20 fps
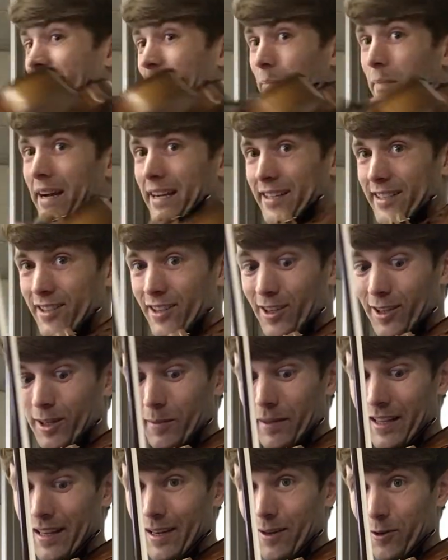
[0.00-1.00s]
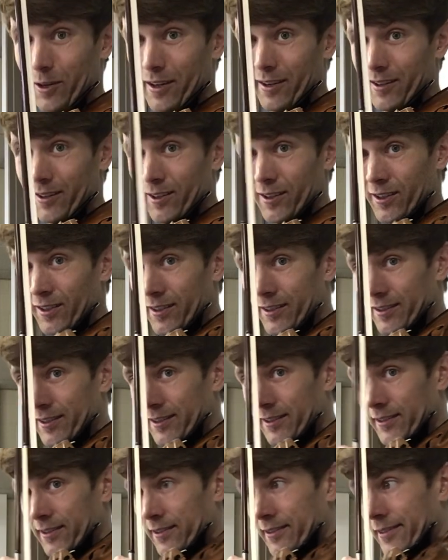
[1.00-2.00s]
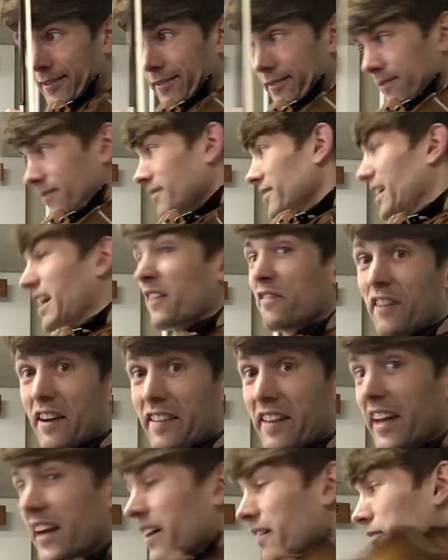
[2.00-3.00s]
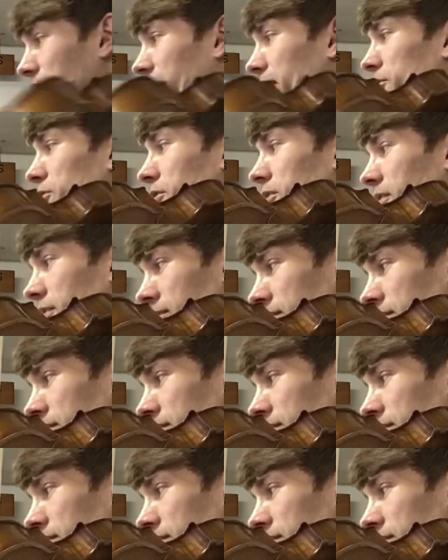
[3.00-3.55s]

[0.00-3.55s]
come back to talk about that one. Gotta find that F natural.